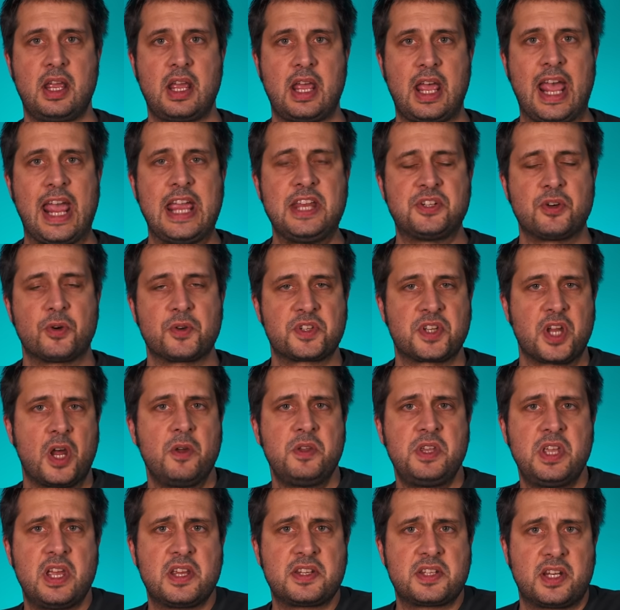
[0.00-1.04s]
8 or so
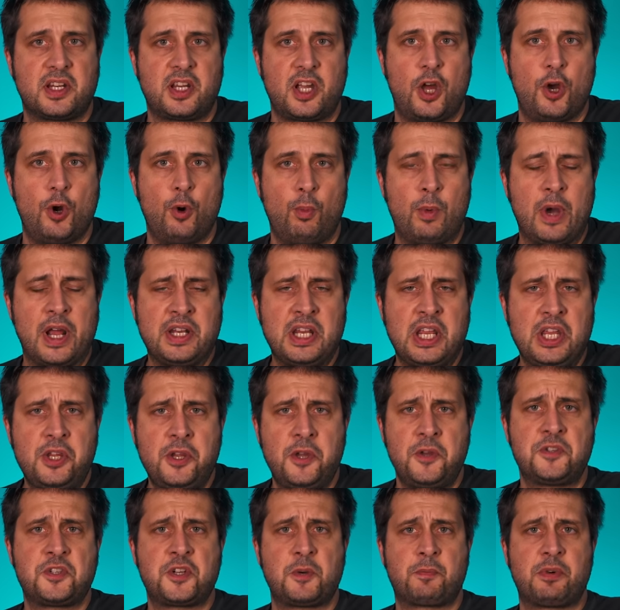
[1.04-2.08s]
years ago, when he
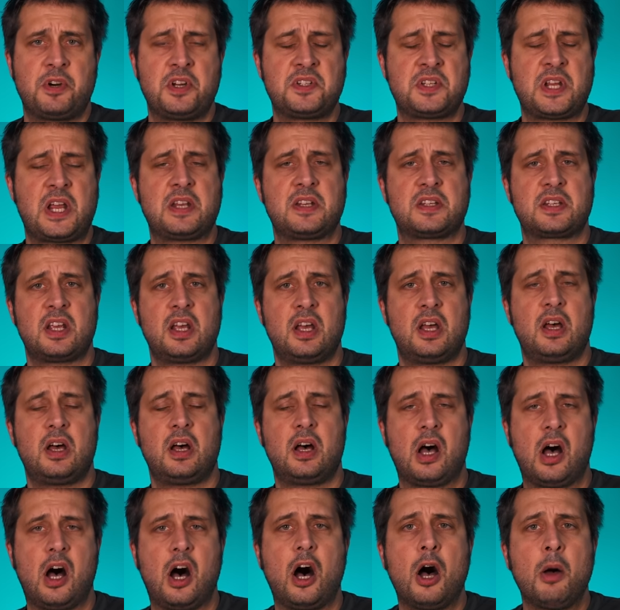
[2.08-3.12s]
used to present
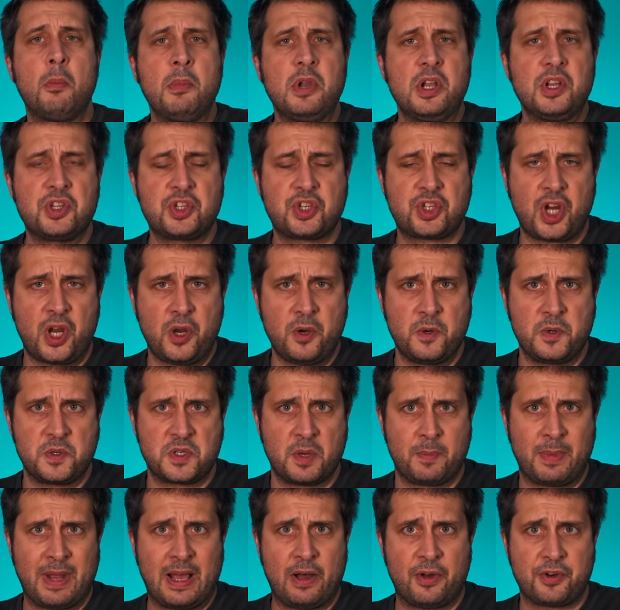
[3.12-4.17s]
harmless shows
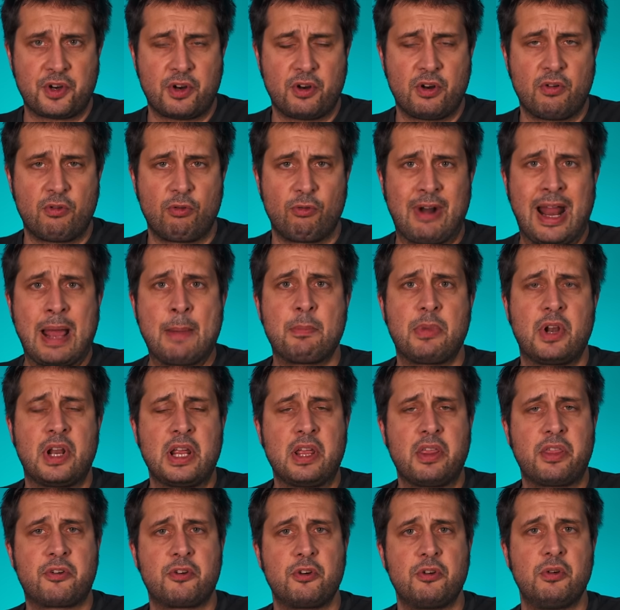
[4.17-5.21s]
about
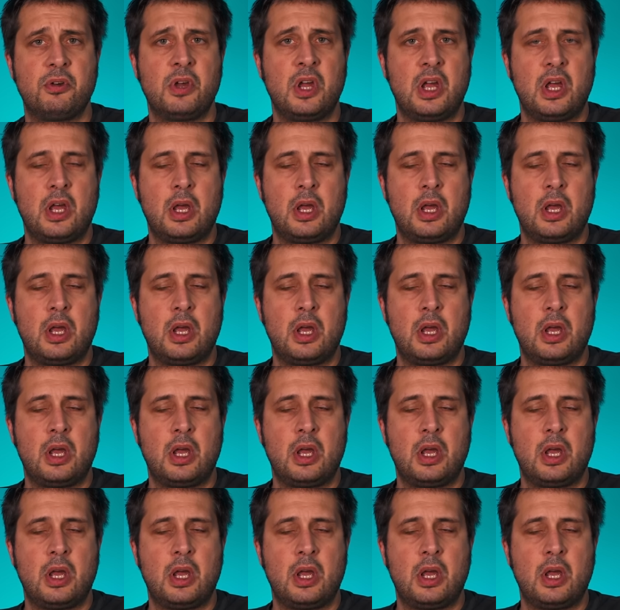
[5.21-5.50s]
rambling through